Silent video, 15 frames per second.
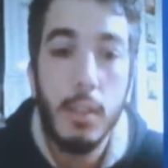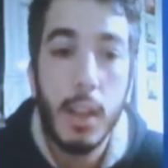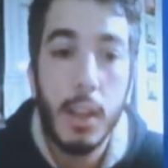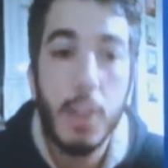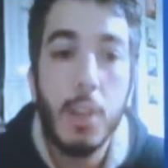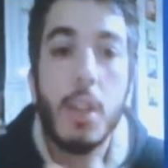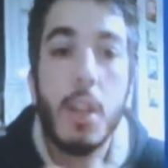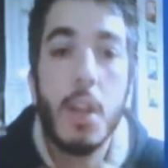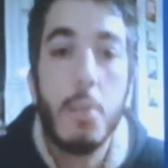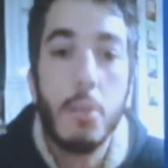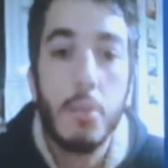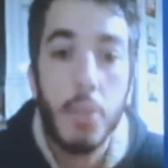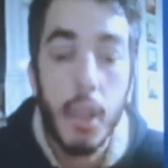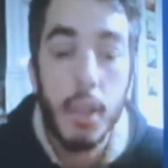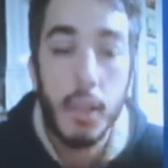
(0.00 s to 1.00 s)
They are not
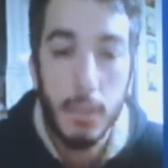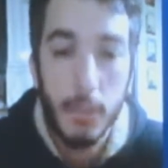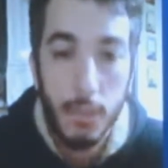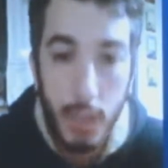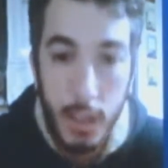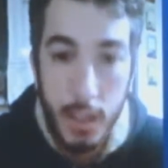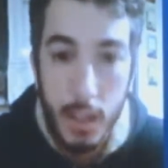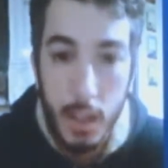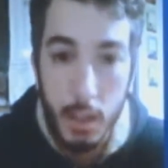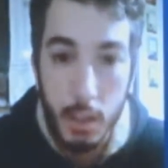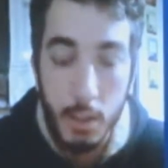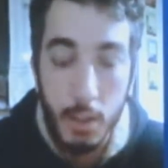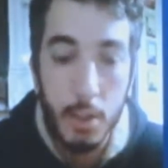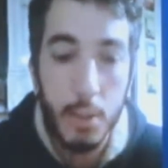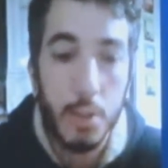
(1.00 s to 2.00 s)
able to get visa,
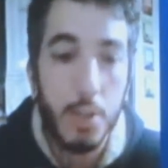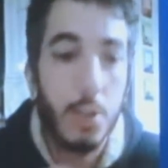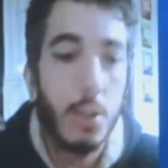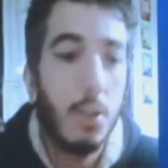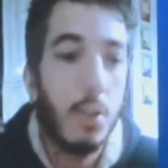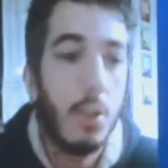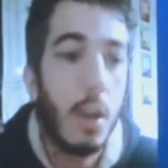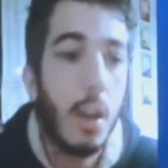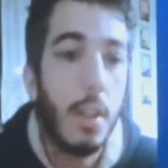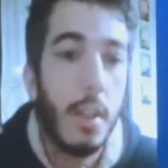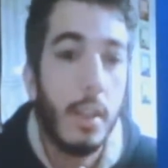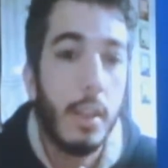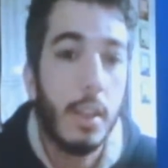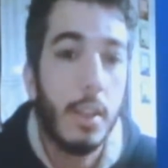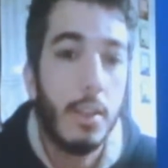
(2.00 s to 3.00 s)
you know. So I
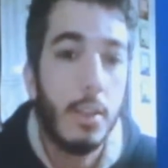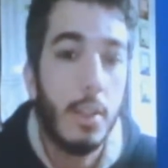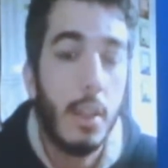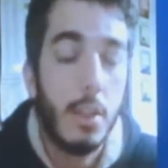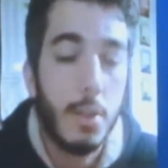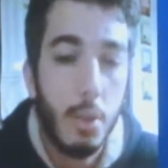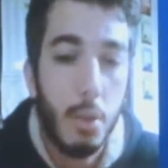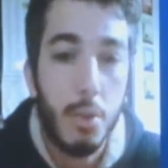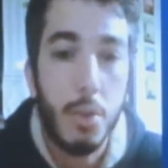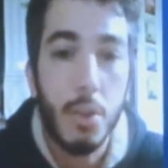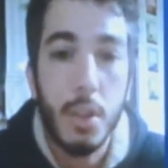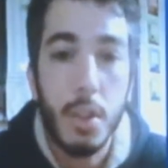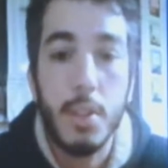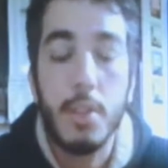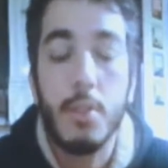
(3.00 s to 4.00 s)
think the
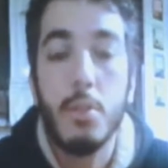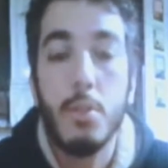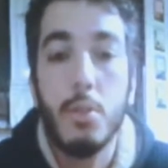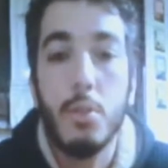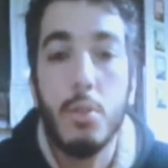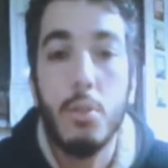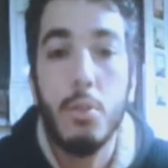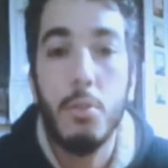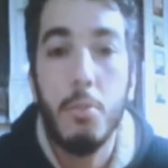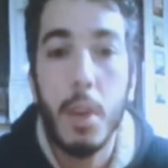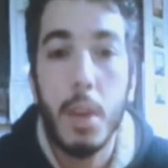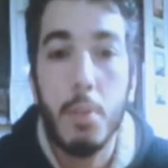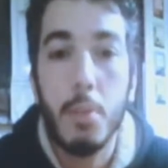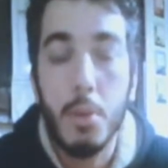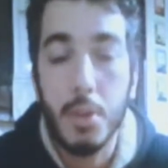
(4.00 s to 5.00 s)
solution is to
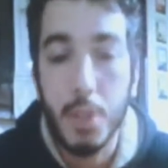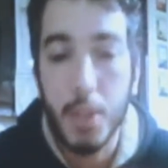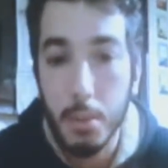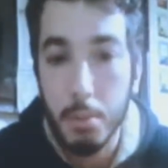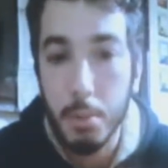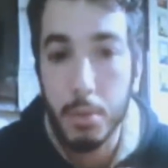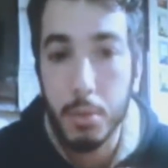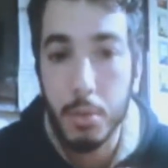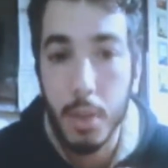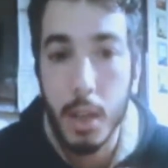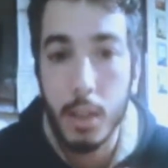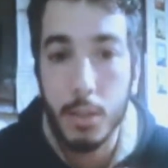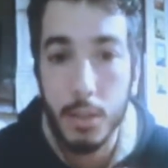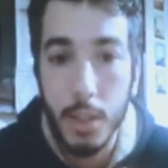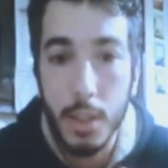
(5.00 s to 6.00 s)
make more simple to
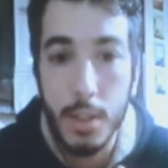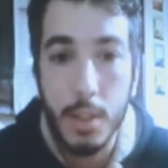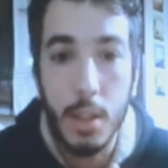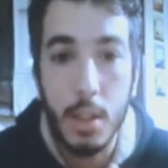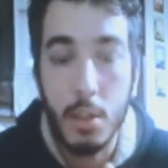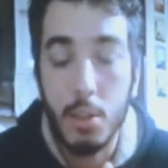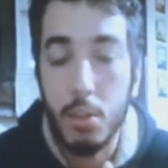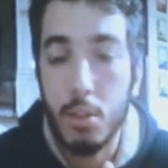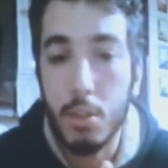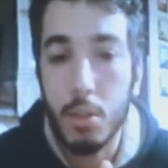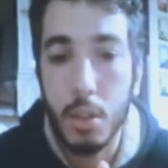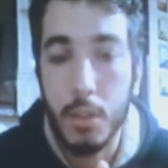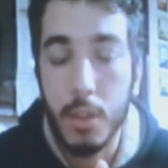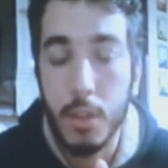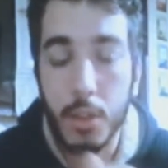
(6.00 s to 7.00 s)
get visa, or
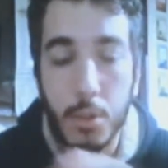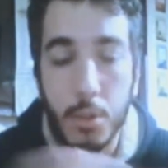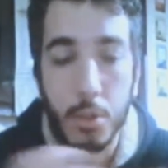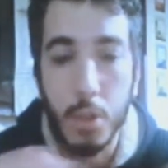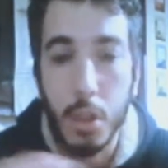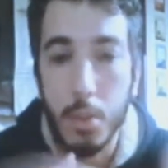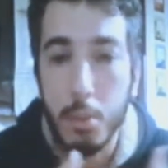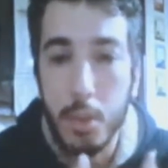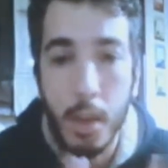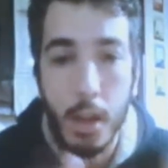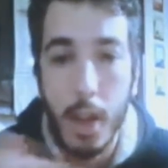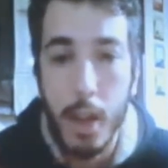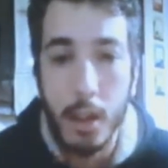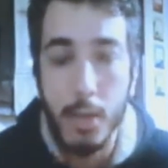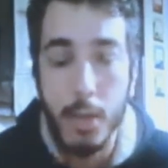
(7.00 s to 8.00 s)
even to
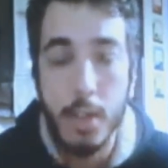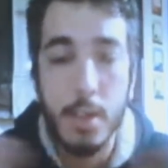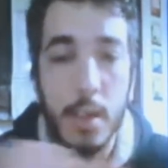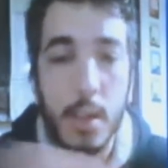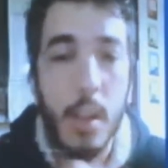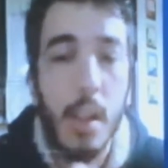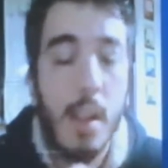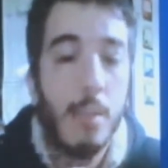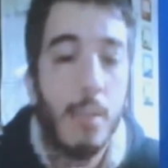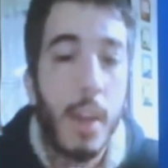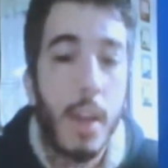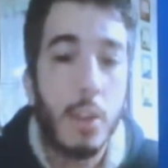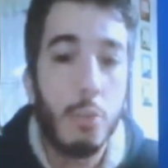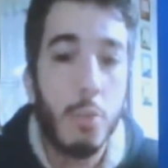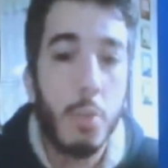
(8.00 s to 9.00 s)
liberalize visa,
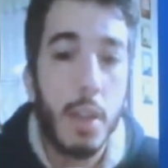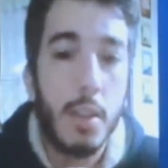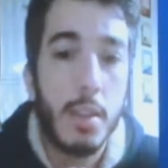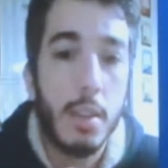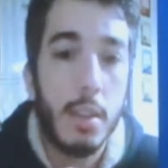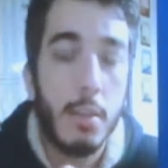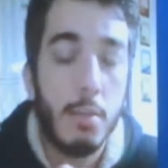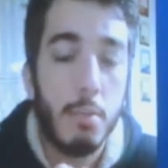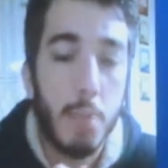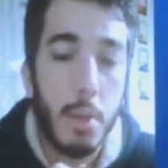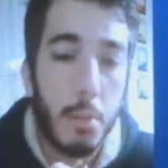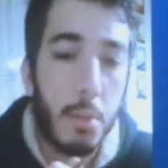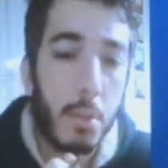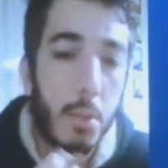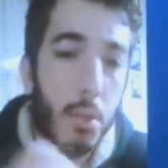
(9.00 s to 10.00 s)
and to make
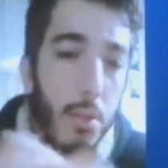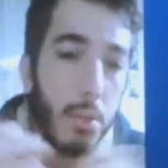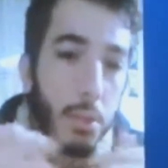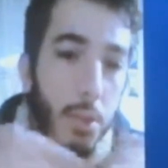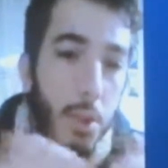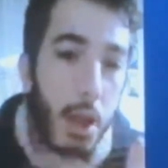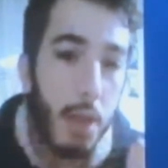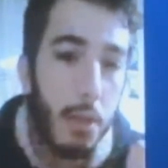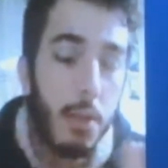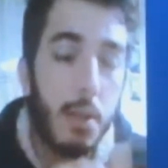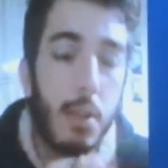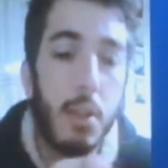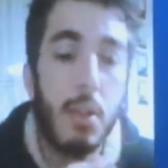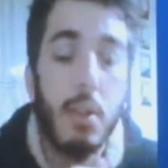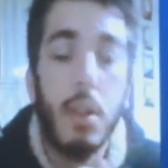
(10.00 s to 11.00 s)
people
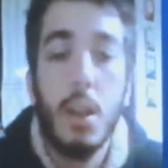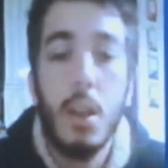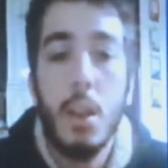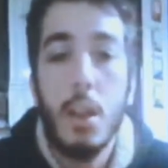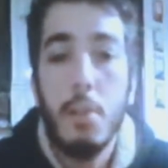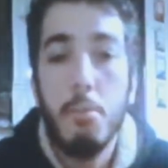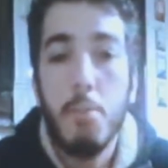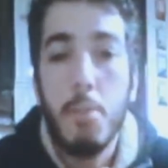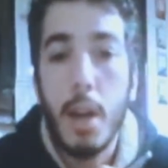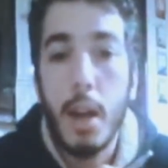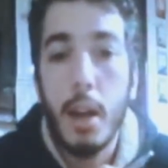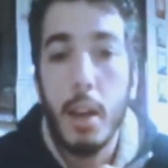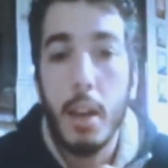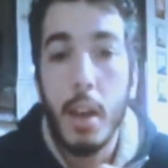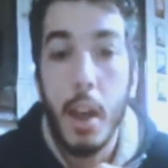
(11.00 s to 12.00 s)
travel
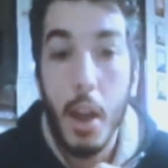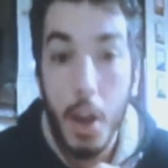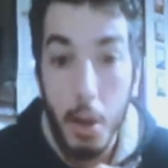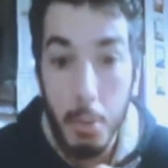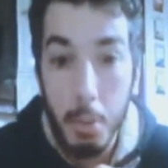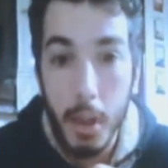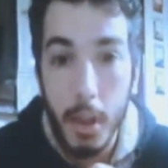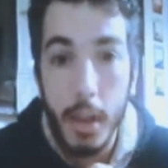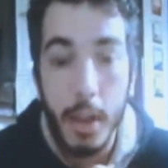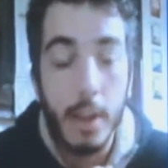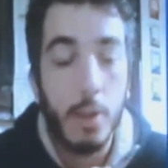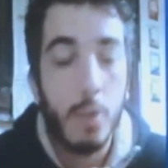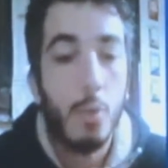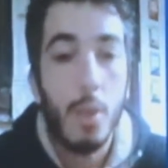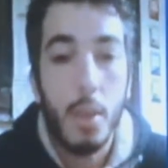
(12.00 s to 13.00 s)
by
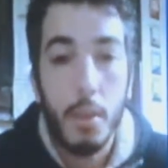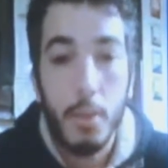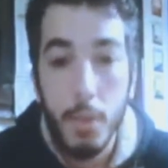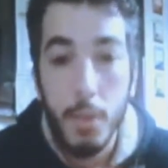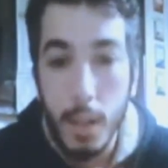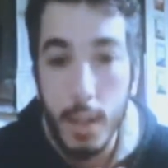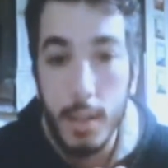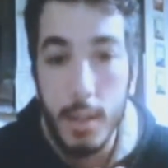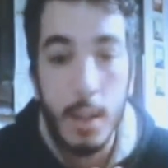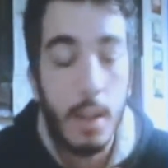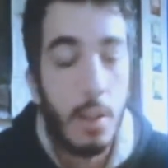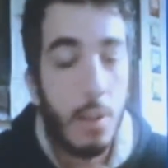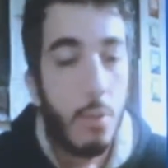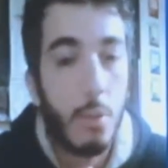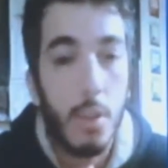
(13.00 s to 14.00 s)
airplane with a
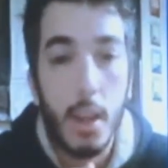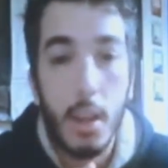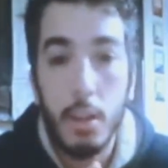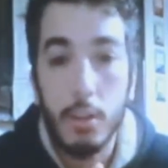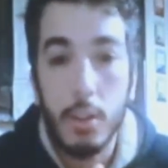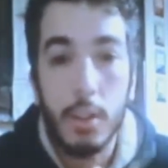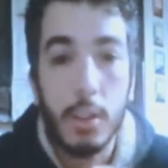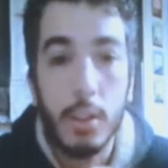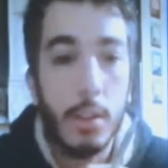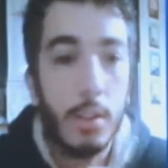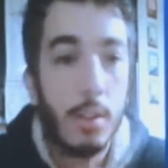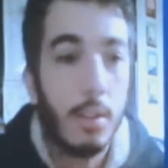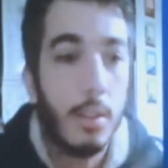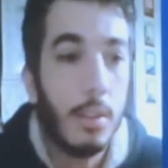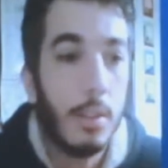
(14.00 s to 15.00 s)
visa, without
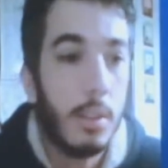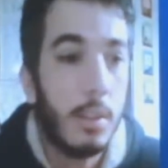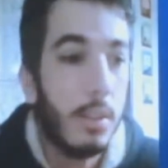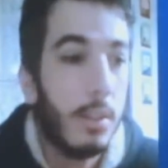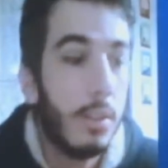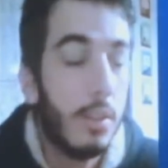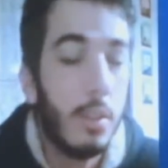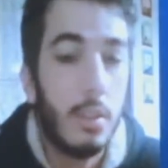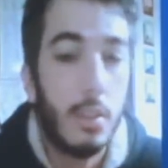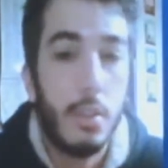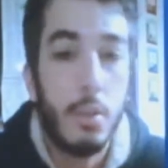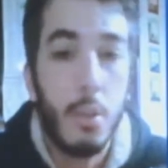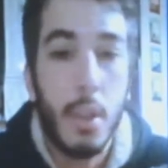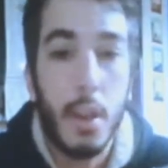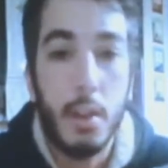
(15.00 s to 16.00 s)
you
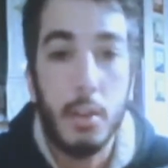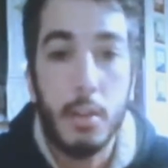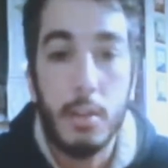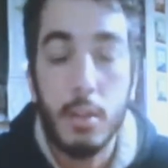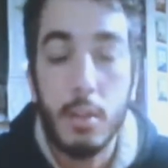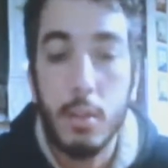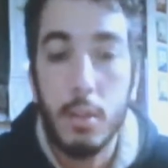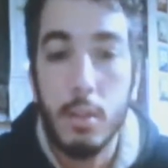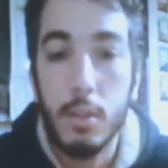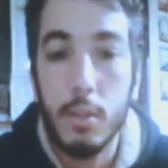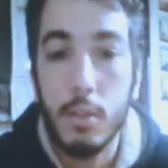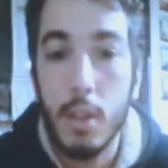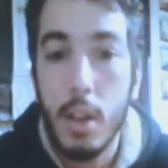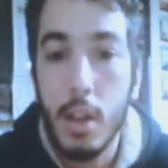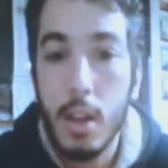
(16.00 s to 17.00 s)
know, without
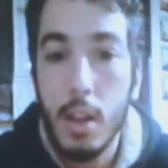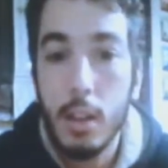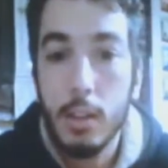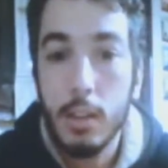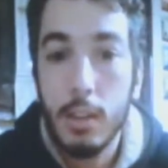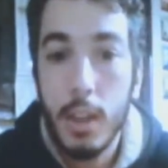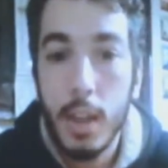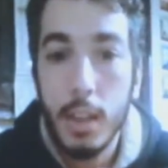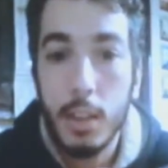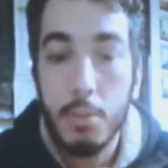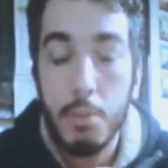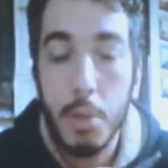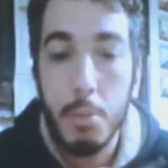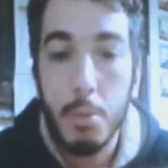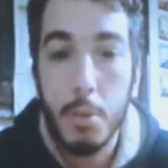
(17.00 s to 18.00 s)

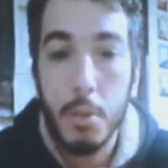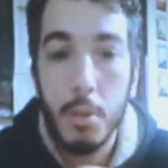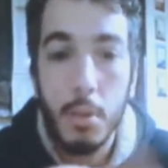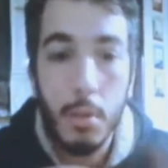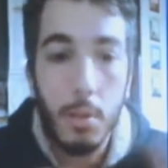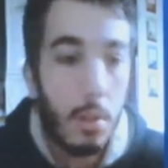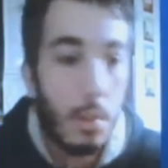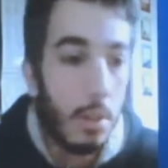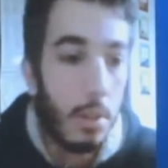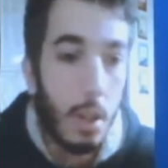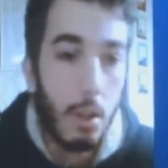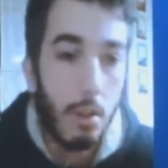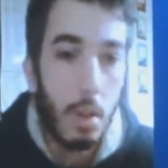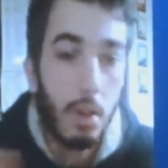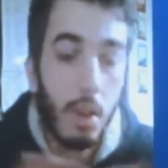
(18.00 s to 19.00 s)
dead people
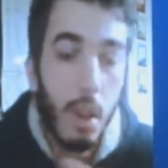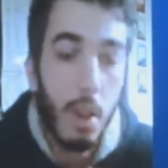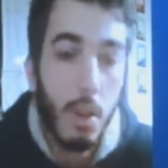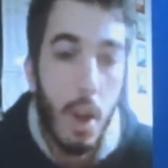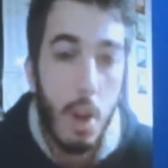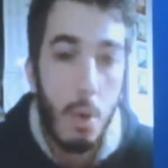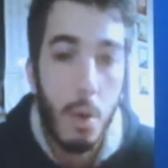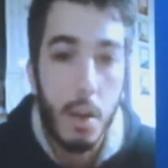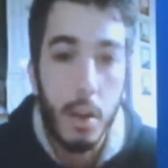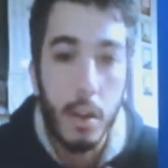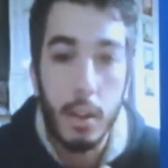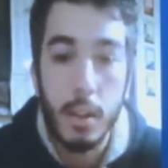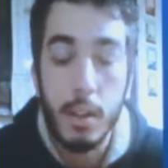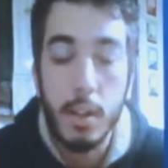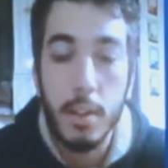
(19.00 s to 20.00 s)
on
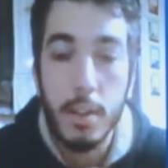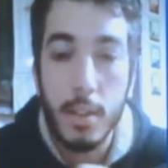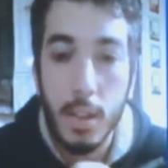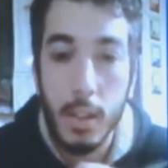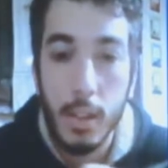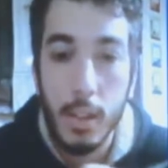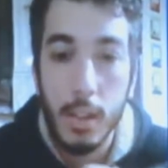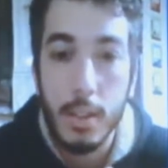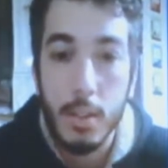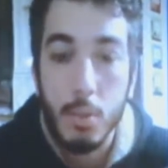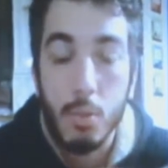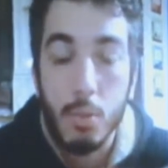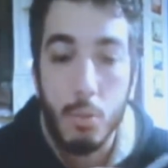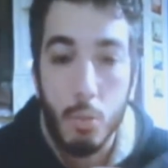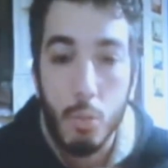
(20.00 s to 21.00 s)
our seas,
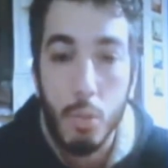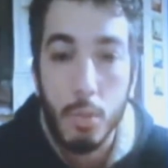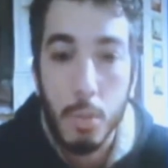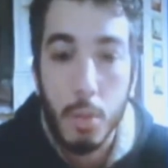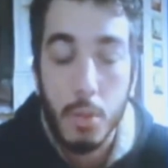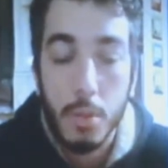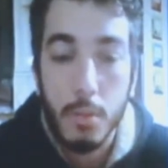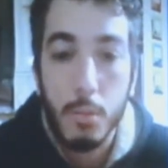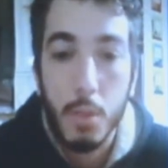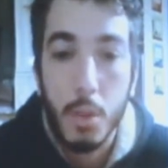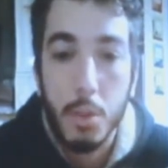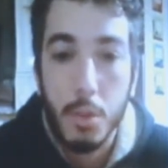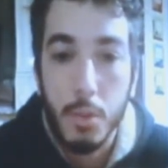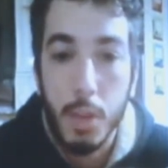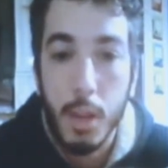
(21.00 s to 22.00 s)

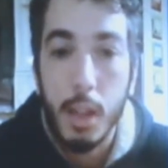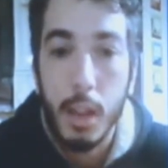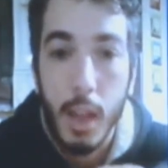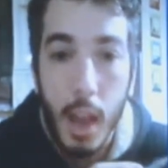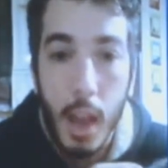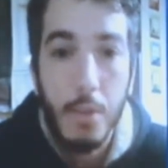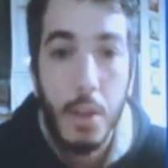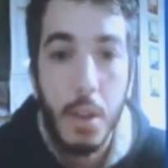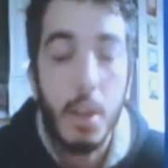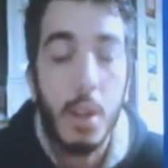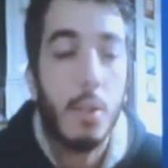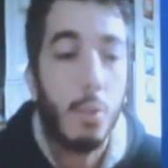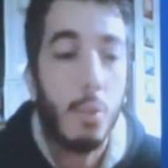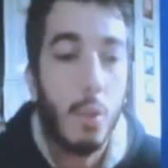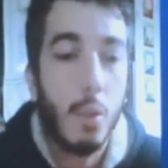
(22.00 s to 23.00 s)
because really every
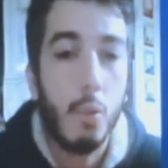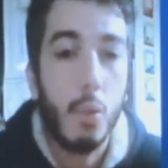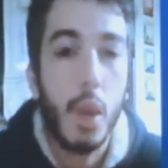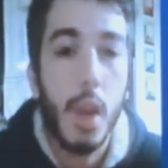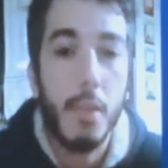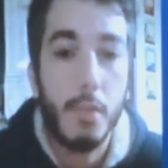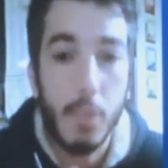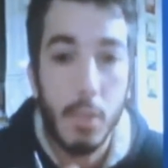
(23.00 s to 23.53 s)
year we have